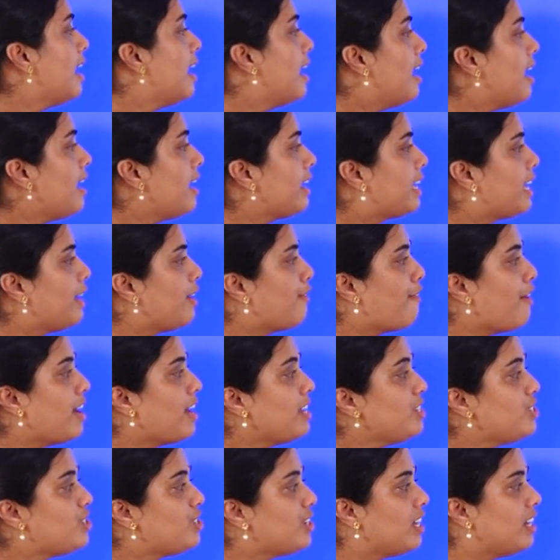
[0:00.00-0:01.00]
a
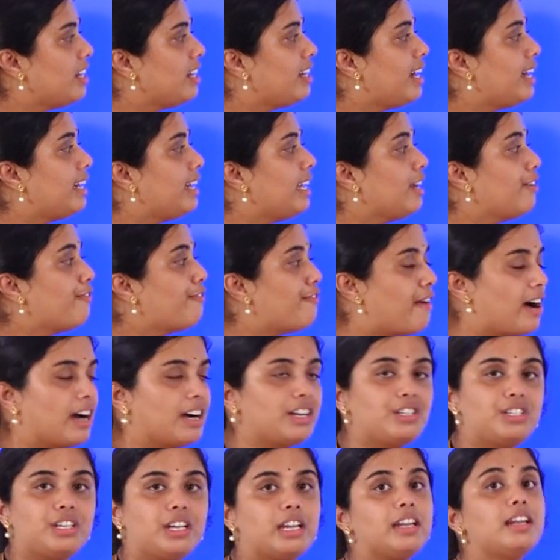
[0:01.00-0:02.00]
given generating
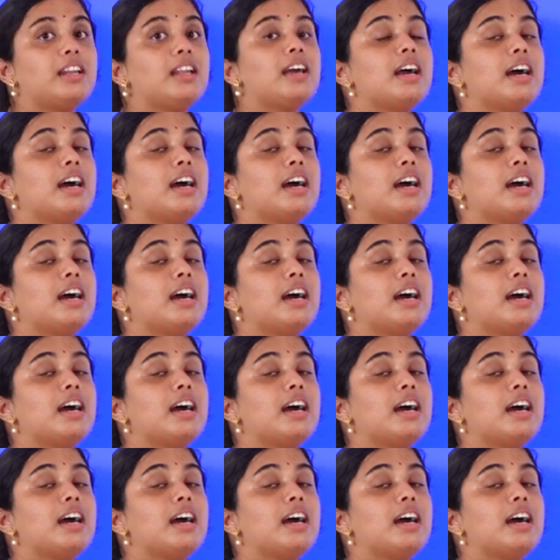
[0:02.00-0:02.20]
function